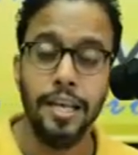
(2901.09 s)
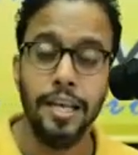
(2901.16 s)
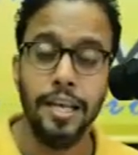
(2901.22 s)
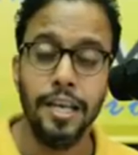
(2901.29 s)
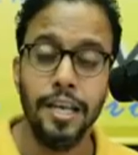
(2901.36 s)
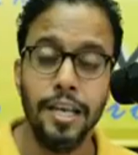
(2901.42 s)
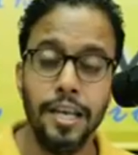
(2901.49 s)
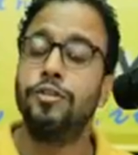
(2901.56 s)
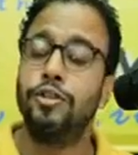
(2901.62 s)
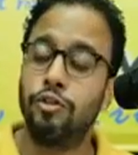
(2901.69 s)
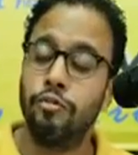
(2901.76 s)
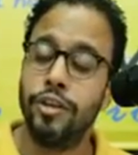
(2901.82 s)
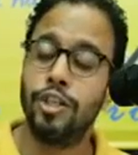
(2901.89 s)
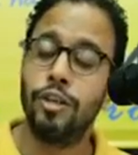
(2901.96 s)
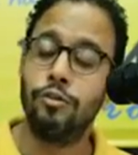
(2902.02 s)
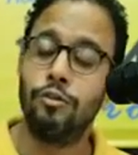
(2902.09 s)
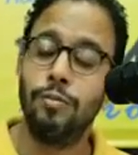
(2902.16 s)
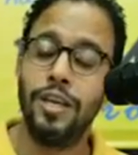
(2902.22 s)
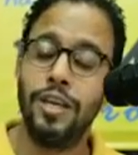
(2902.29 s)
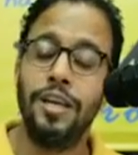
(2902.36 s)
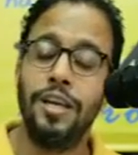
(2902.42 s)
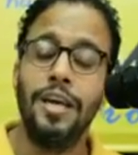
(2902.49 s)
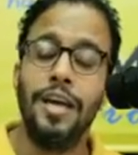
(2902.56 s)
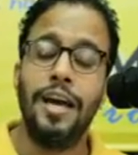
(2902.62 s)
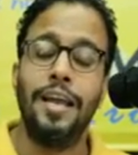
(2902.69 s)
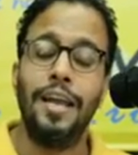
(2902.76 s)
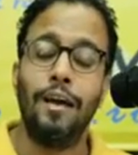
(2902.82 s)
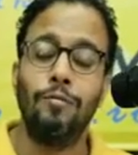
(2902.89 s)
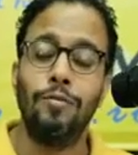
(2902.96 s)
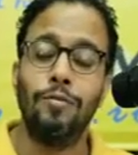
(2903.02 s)
If not, just reach out to me,
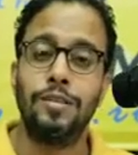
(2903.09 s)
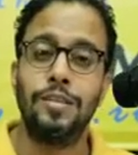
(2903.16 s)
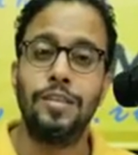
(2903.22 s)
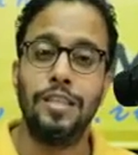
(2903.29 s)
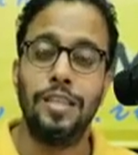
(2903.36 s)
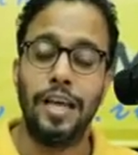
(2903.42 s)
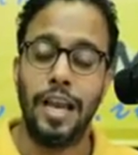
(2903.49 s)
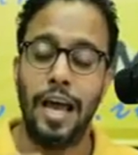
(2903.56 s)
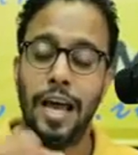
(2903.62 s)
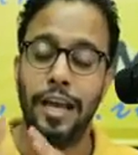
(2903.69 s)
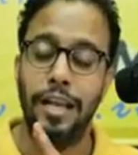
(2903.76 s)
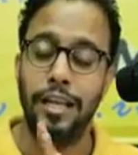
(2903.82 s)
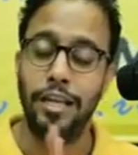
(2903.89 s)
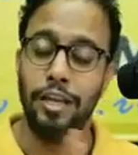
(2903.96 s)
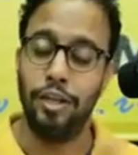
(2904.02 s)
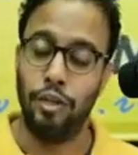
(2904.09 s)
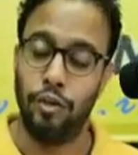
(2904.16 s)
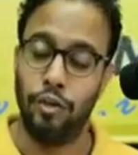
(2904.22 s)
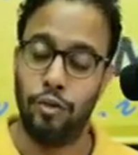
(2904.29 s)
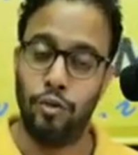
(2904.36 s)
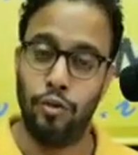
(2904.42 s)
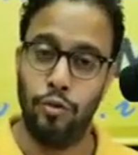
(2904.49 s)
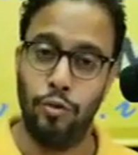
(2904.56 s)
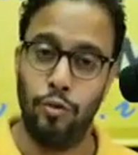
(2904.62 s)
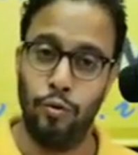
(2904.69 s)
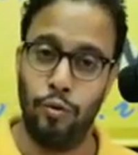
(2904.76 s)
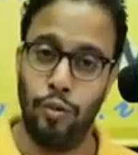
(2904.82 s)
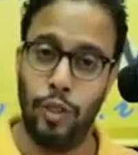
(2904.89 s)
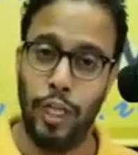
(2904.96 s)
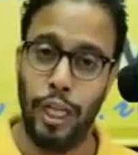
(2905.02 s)
and I will see that I lead you to
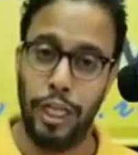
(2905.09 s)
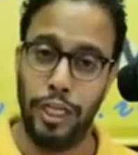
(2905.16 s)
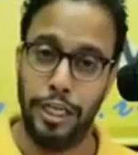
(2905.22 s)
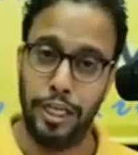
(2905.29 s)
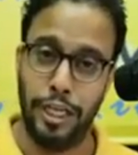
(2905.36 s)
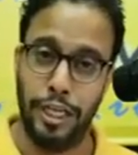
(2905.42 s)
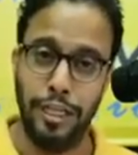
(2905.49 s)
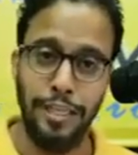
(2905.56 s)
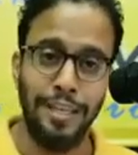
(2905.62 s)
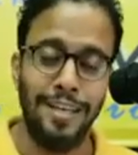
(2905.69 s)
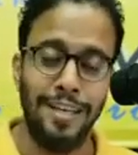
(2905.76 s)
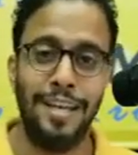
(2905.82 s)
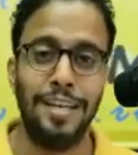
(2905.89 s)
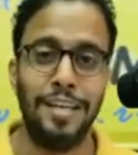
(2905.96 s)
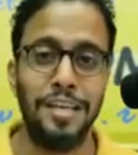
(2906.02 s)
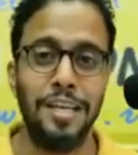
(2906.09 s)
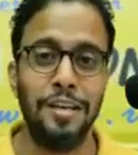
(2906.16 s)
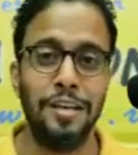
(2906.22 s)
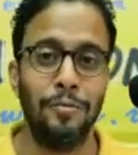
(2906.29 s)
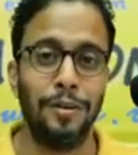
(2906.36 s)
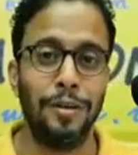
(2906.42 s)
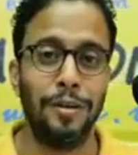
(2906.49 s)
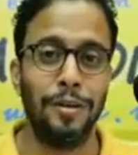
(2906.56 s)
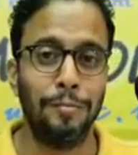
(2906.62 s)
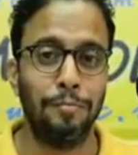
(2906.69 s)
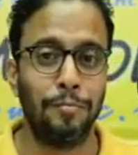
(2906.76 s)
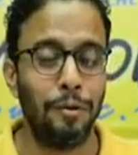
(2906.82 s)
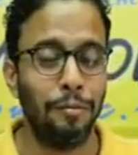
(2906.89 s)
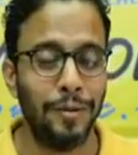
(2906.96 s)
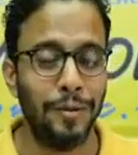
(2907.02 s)
the leader, and he will
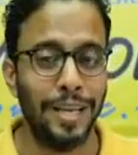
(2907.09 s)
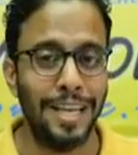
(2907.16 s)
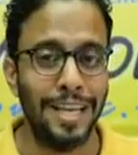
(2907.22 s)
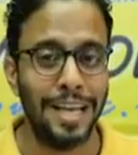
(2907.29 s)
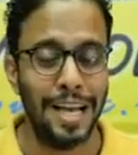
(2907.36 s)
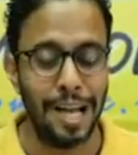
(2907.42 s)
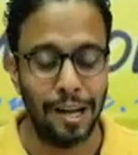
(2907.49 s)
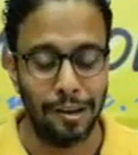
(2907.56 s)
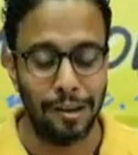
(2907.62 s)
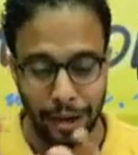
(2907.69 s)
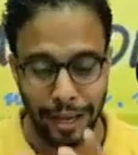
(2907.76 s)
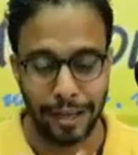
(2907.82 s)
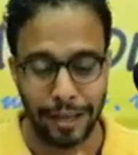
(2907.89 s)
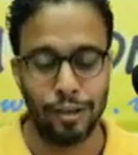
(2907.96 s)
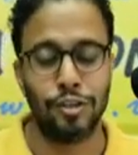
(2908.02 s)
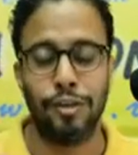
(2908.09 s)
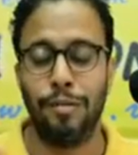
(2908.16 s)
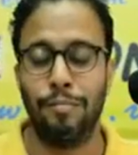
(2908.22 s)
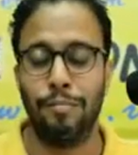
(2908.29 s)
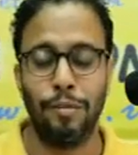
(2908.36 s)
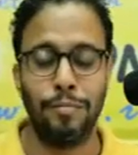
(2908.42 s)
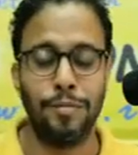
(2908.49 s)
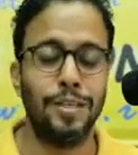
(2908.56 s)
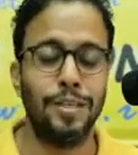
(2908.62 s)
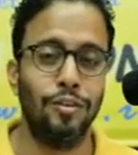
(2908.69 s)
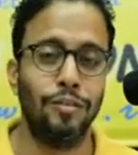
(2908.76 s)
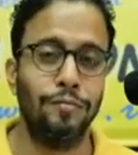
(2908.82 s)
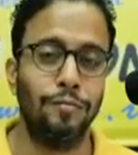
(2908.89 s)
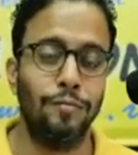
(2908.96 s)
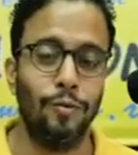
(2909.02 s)
probably arrange a proper
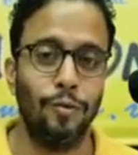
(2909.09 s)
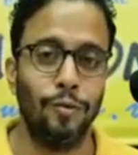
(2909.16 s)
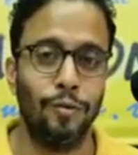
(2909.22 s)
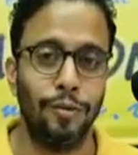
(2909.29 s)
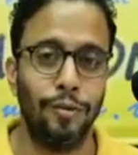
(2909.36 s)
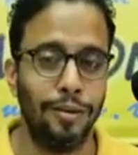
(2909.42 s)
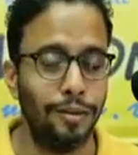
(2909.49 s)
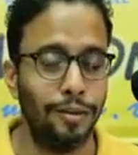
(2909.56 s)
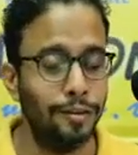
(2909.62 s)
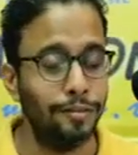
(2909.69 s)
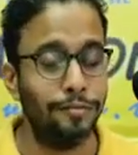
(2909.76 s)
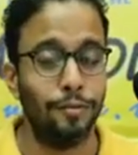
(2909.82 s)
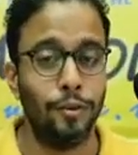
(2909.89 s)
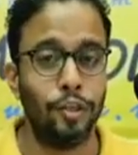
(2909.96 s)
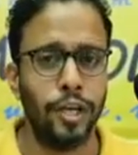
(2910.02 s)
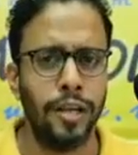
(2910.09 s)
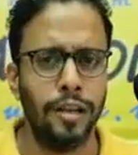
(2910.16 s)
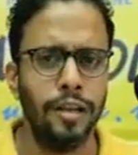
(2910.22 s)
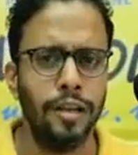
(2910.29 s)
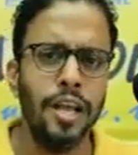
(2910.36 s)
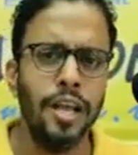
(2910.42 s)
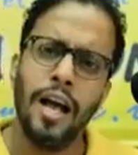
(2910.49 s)
session for your child.